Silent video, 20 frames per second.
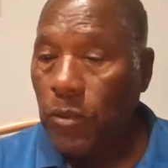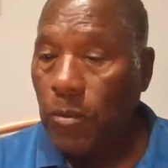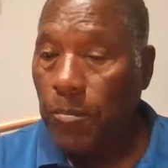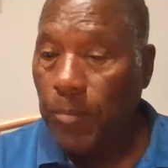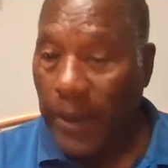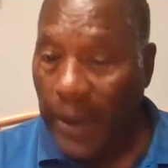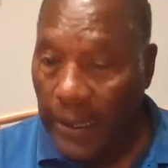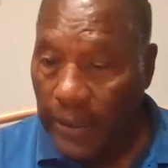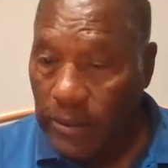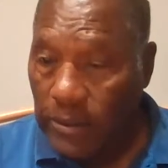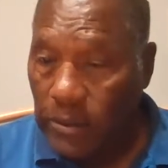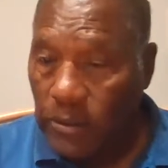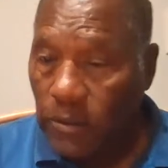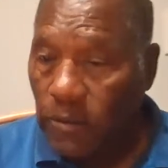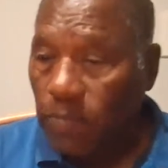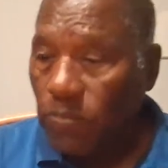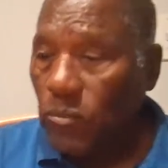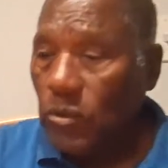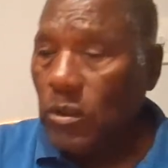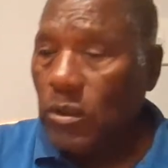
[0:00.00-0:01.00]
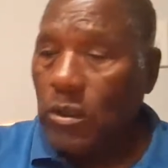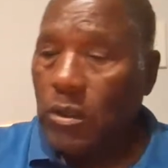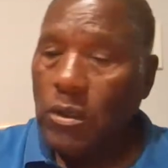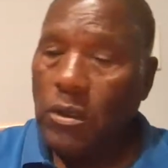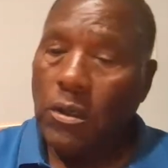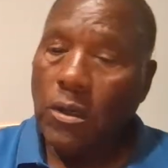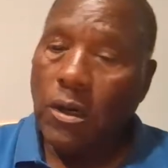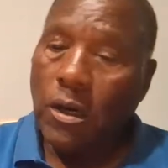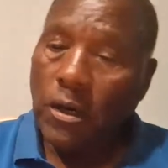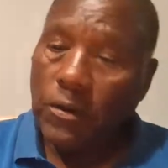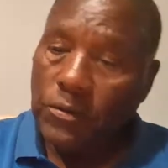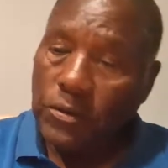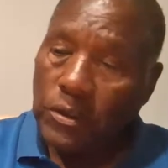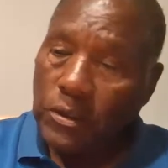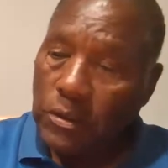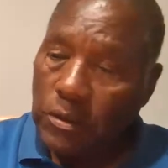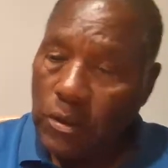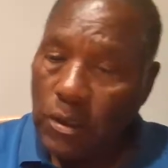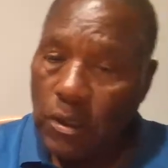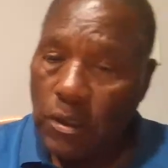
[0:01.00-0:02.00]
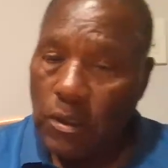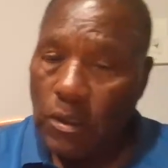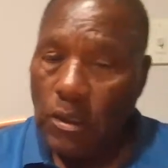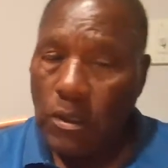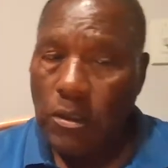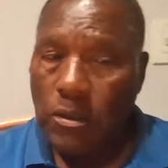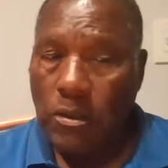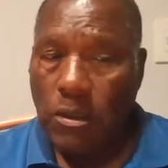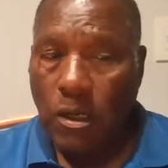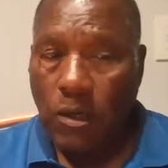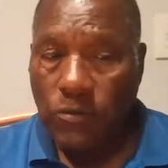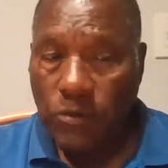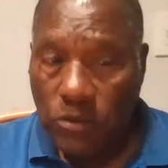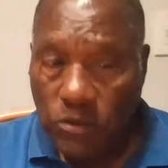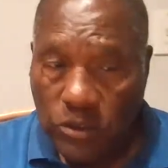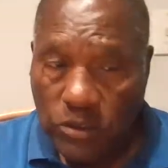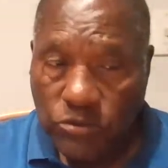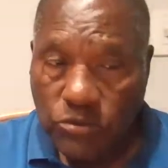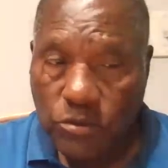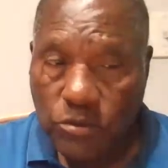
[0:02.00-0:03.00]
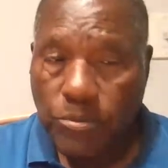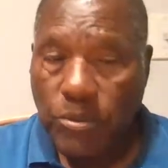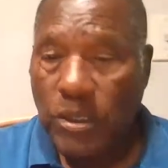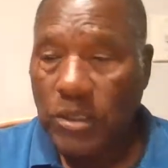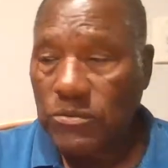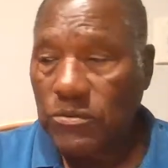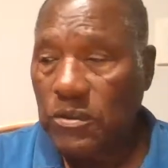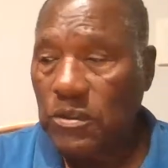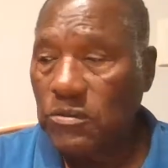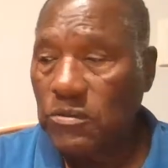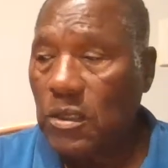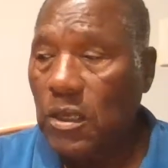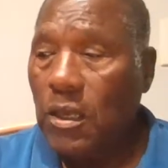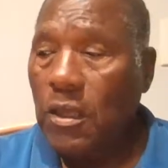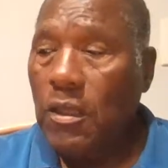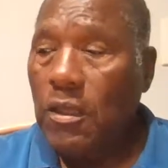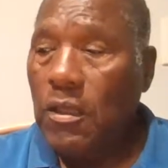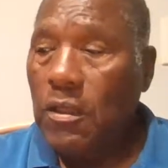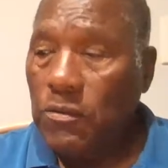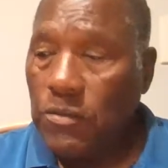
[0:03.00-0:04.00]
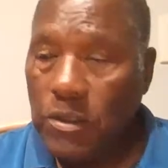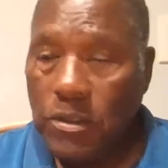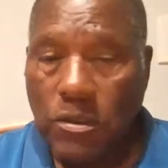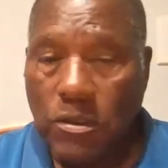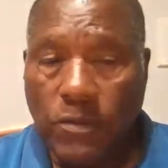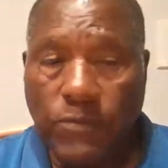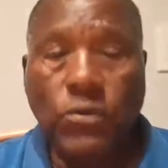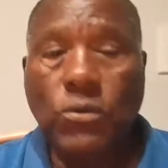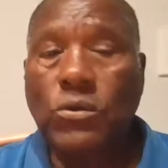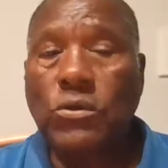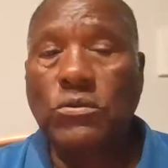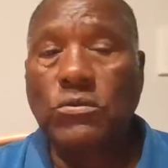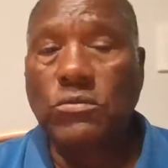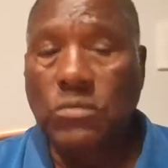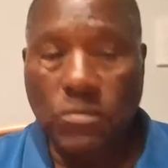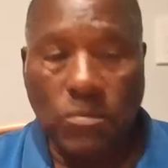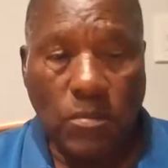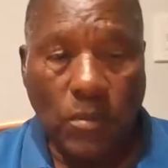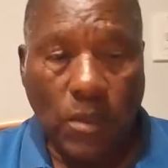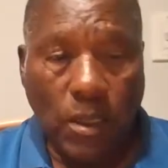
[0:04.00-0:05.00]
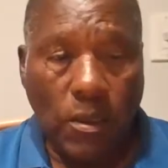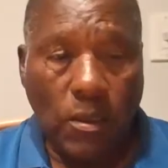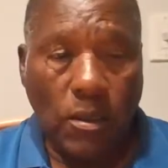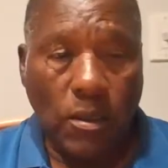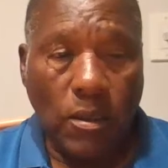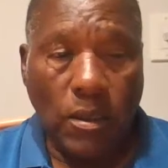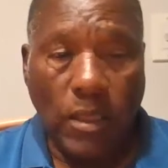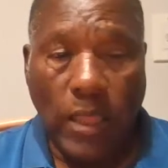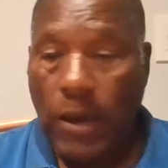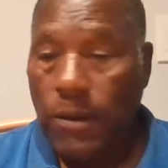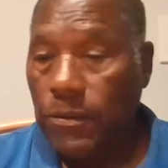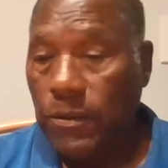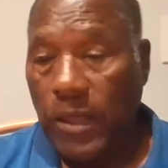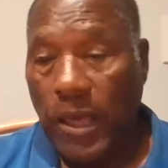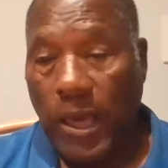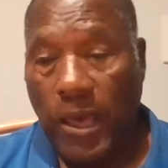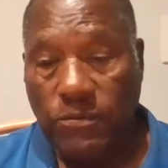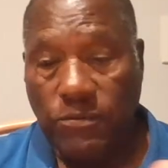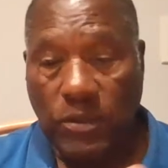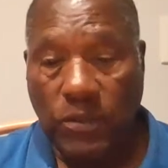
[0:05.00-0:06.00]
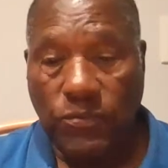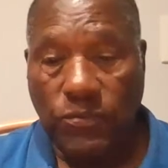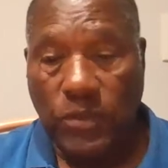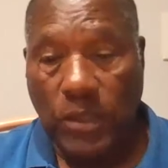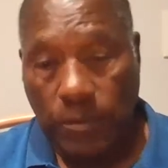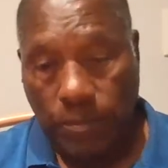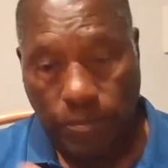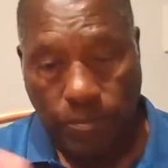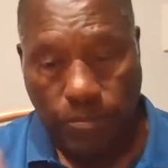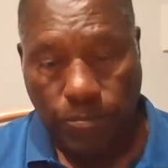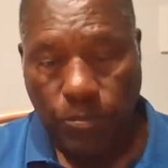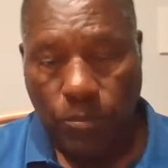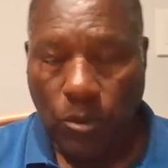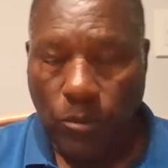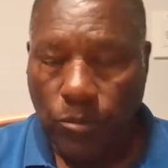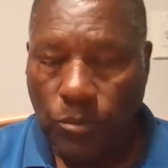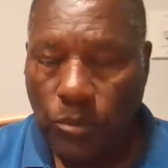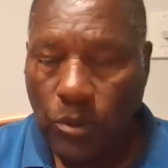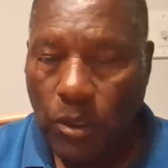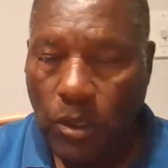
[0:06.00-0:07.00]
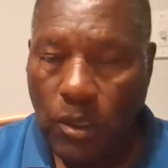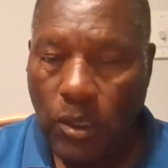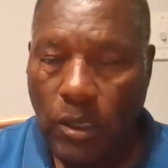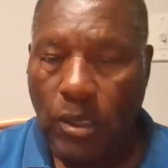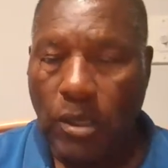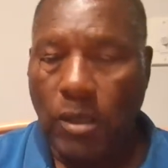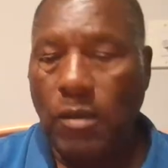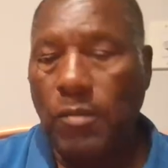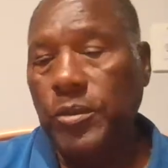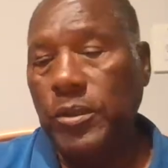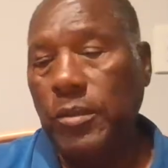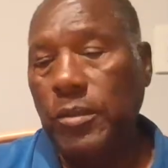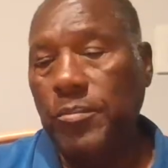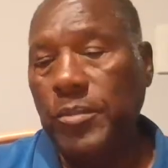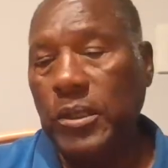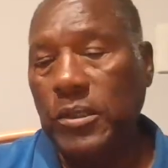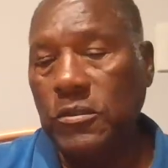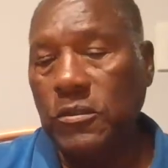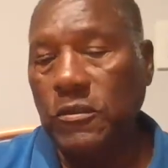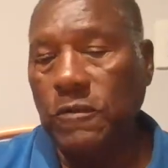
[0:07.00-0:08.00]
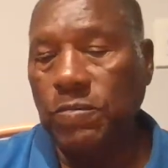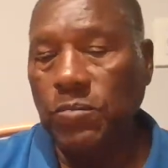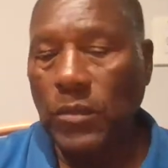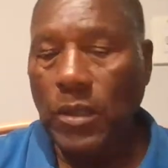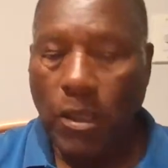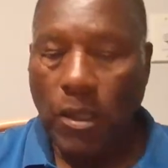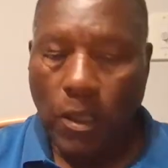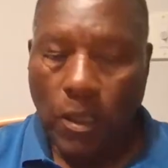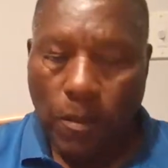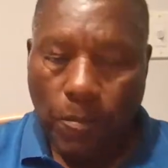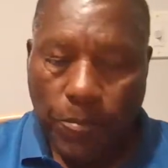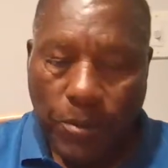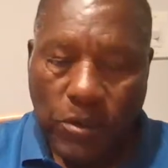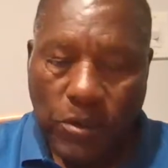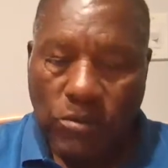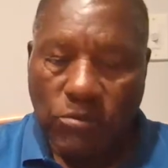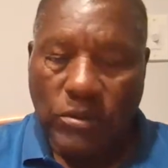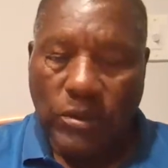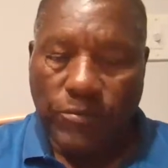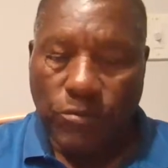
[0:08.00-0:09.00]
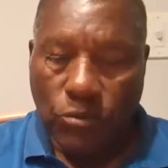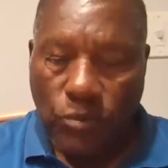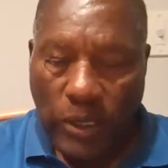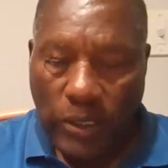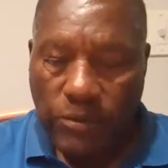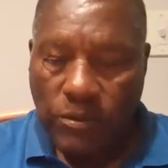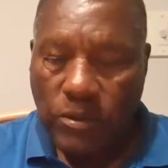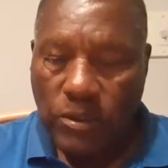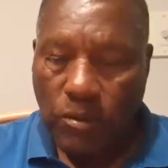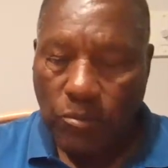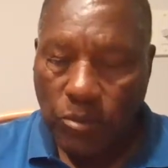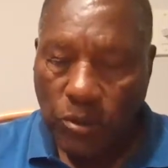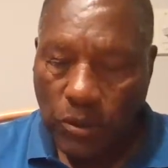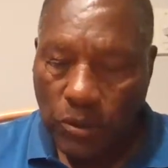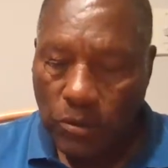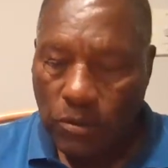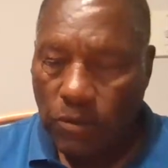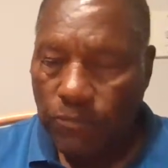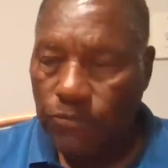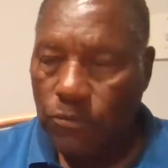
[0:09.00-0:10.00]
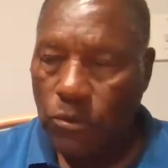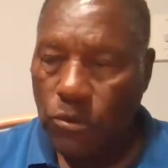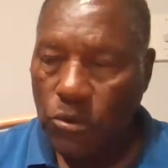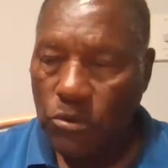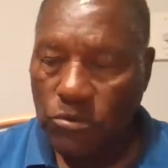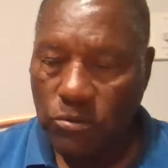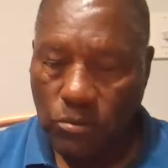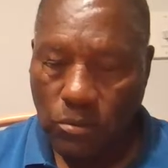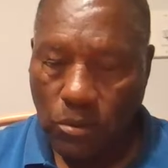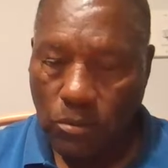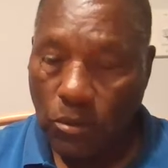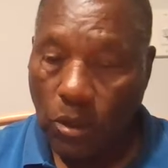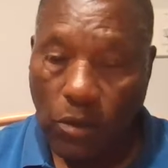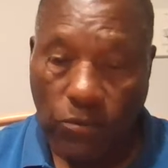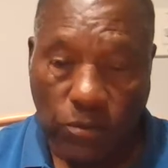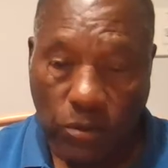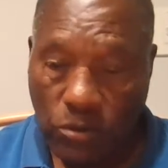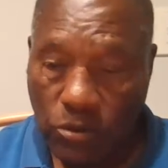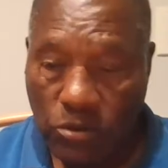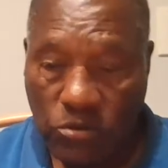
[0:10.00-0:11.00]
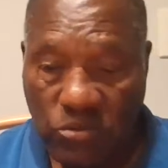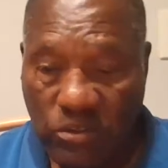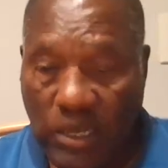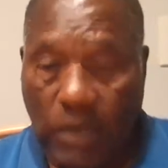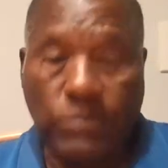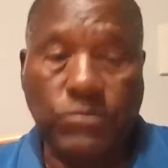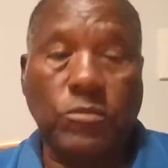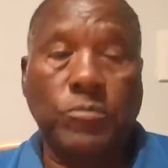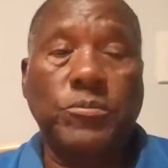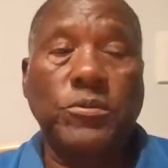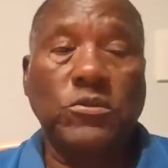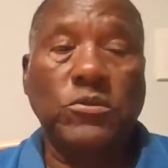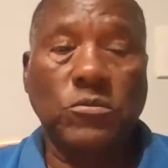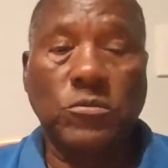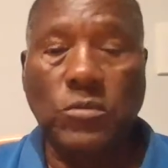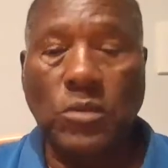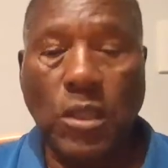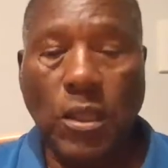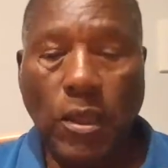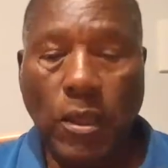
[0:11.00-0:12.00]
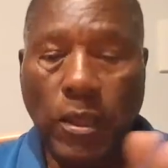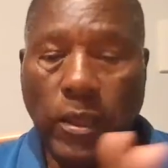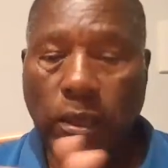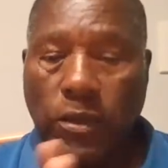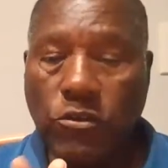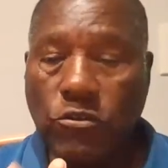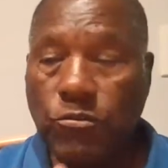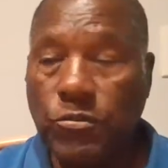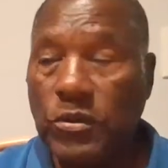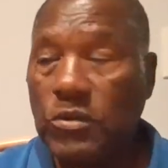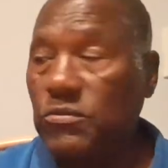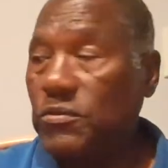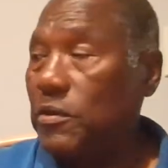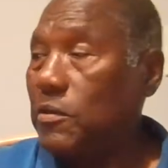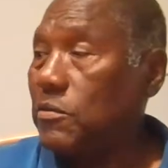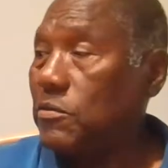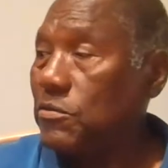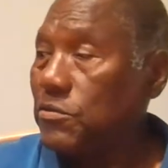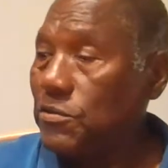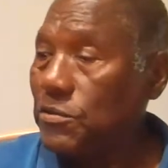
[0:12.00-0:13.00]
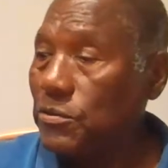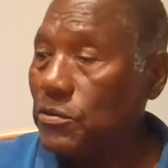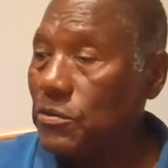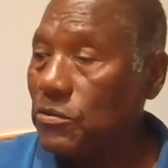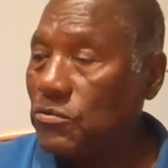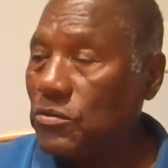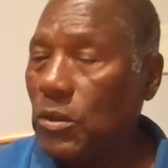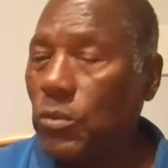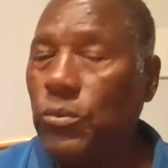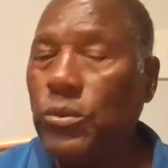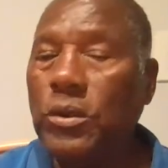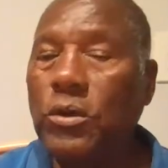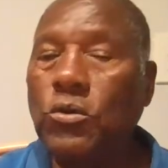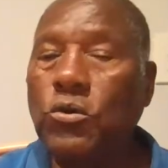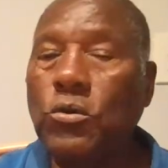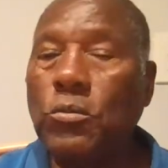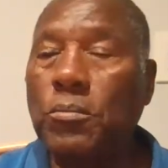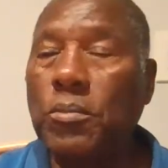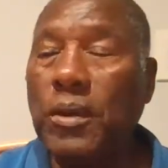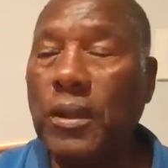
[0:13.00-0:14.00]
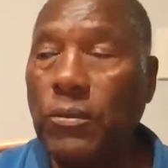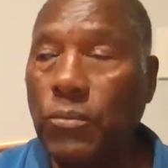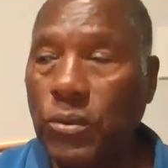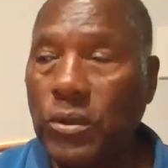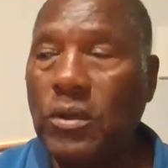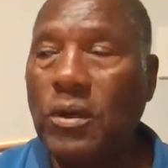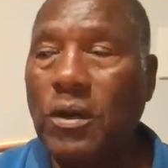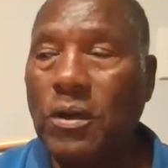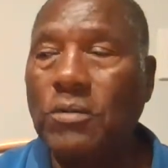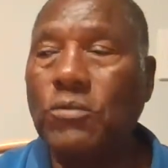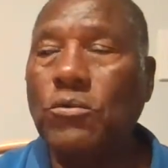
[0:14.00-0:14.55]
badly on the teaching process, then of course I would ask that be amended. Parents have a right to come in, of course, all the years that I was a principal, and express their concerns, and we are